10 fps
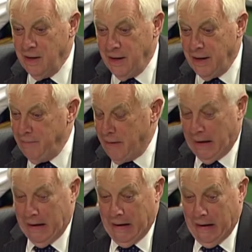Um,
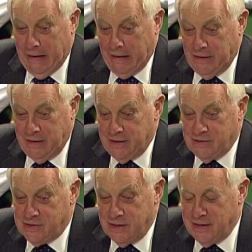and I think
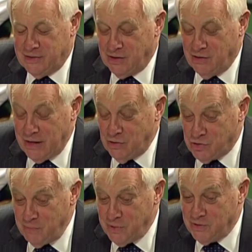it's, it's a great
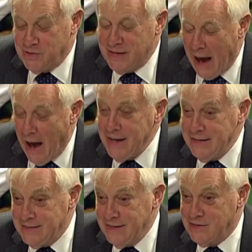tribute to the
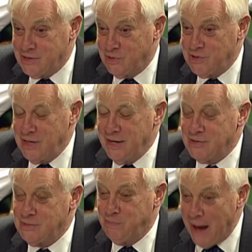ideas which they
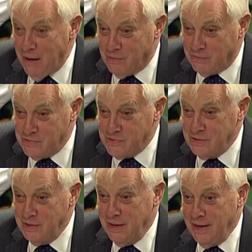espouse
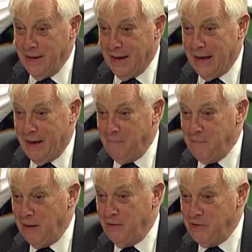
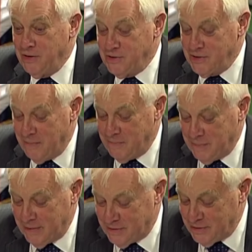um, that
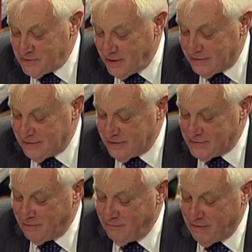um, those ideas
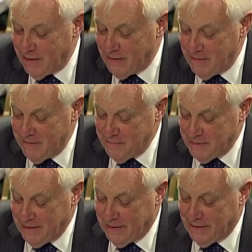have, uh,
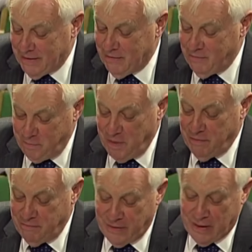uh, have,
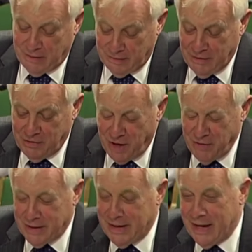have uh,
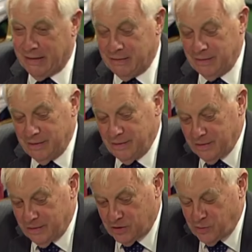grown again
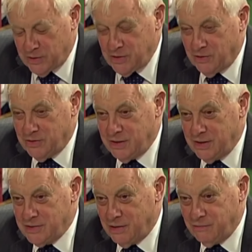uh, 20 odd
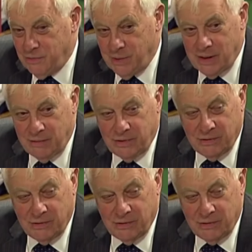years after we left Hong